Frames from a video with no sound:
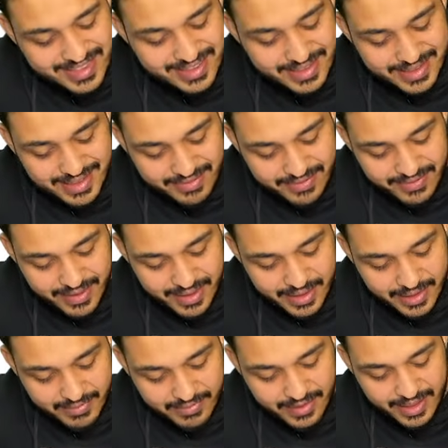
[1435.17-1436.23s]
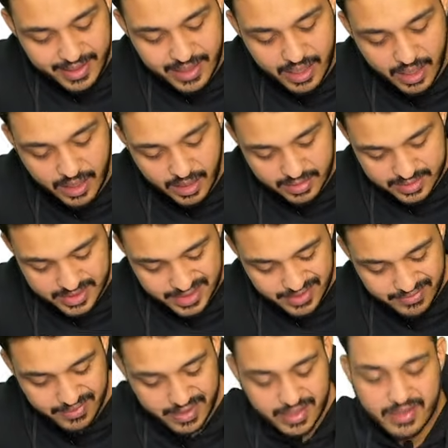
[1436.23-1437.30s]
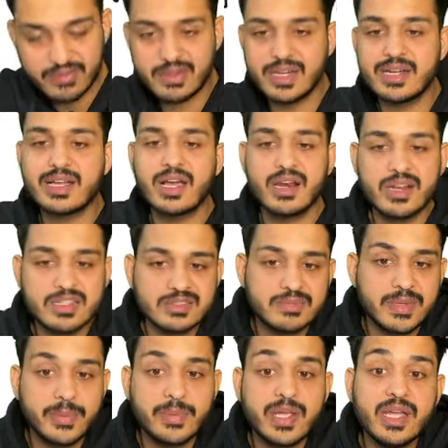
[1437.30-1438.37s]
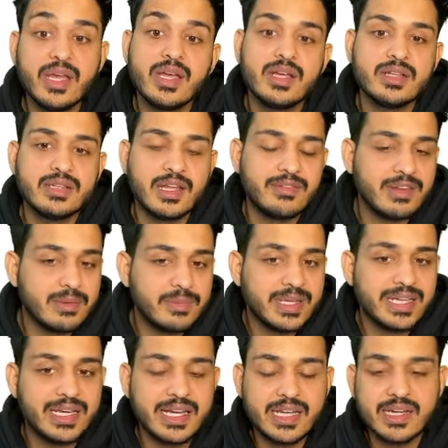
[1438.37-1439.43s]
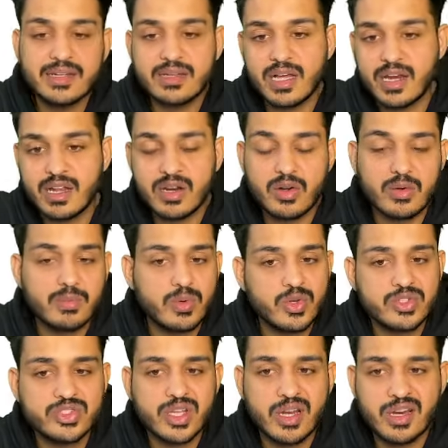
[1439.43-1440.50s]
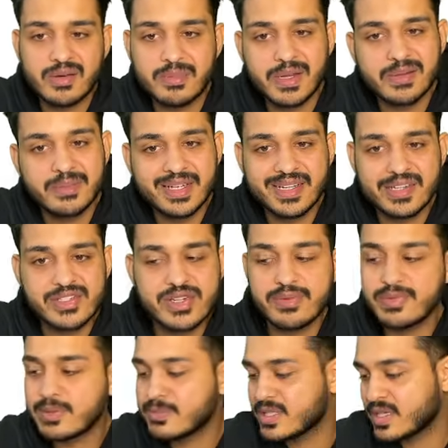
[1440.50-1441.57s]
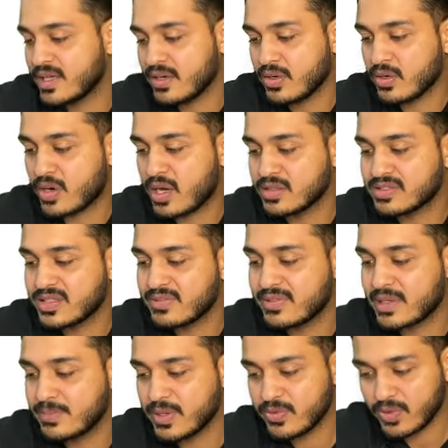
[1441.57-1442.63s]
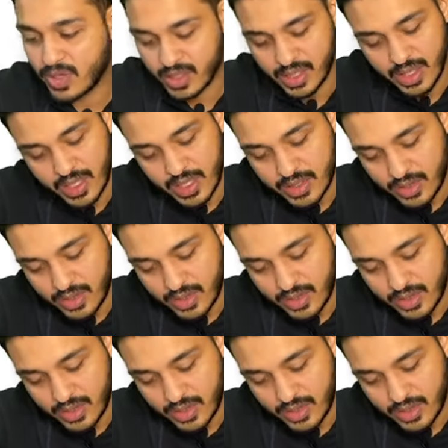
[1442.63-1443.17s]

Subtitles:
different colors, different colors. Maybe there will be green color or bluish color pigmentation will be there. Your answer will be what? Your